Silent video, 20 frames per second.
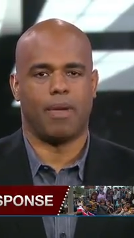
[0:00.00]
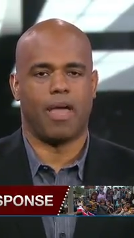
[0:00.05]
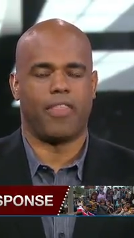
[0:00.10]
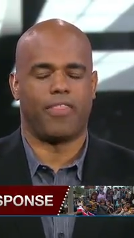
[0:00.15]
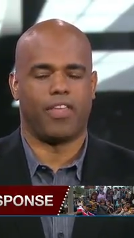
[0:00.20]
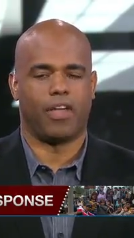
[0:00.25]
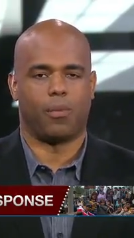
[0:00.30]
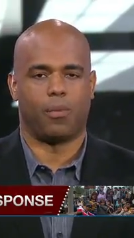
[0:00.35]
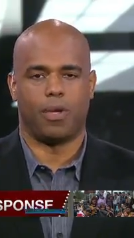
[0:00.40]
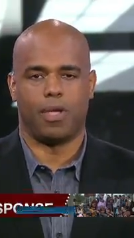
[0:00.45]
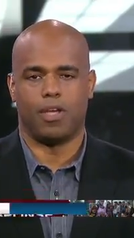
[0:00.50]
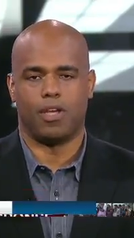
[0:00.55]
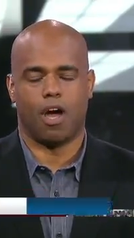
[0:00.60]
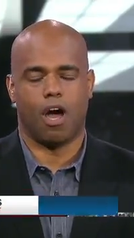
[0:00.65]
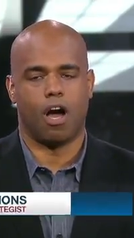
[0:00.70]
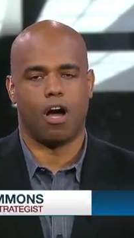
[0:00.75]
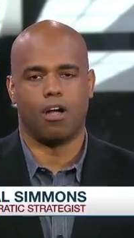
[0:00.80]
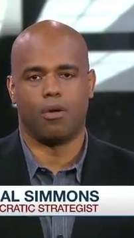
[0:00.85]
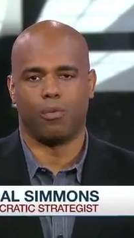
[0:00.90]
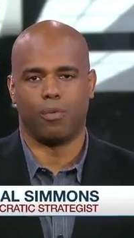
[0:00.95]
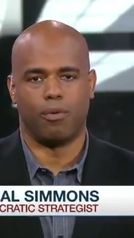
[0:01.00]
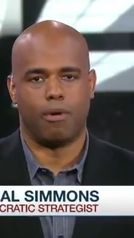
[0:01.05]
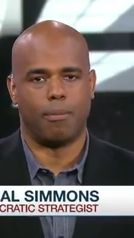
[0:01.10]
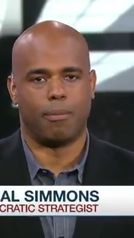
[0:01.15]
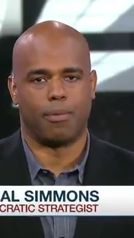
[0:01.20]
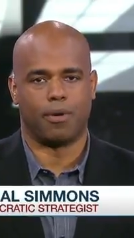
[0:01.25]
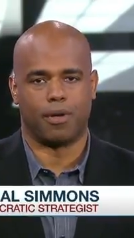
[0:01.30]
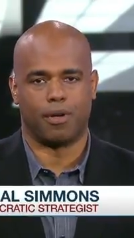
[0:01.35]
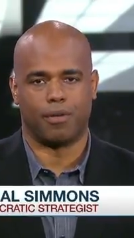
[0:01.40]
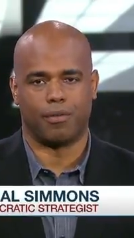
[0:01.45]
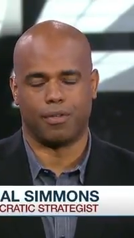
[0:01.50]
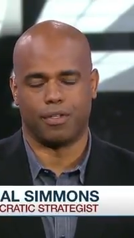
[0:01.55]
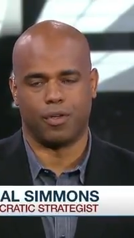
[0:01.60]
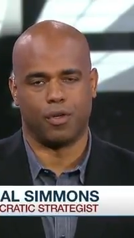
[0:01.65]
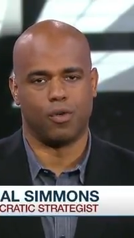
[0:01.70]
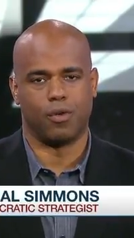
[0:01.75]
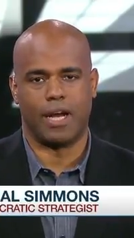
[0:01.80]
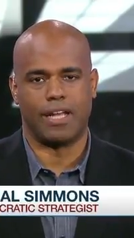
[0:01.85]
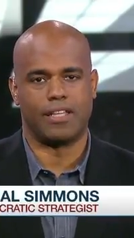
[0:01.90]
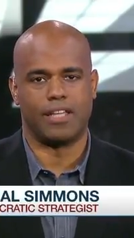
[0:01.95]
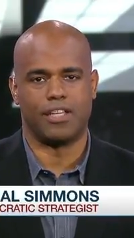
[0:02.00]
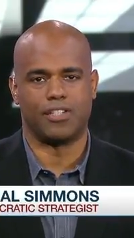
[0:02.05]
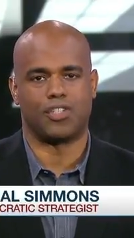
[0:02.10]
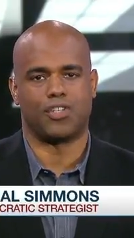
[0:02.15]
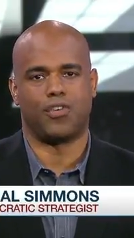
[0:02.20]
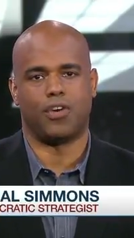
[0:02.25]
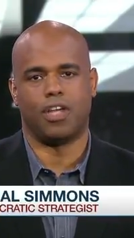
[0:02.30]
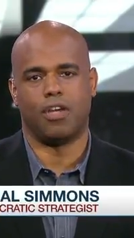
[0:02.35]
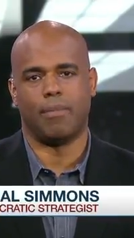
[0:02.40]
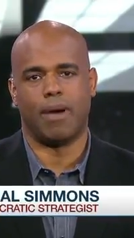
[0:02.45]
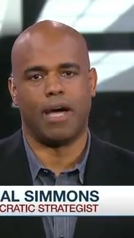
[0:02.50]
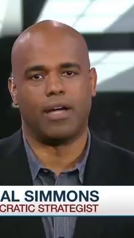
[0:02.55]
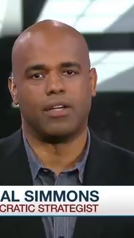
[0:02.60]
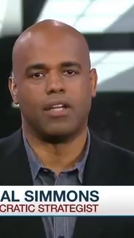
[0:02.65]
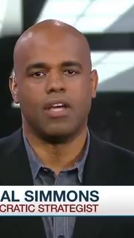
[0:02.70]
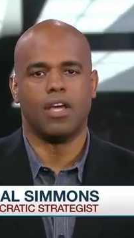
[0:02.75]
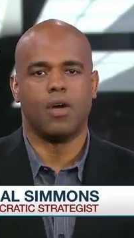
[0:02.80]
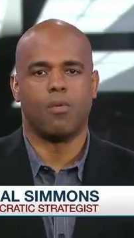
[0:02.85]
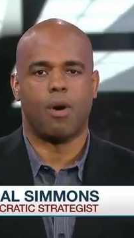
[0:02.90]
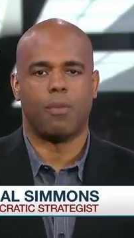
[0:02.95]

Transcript: I mean, I think we all remember who read history about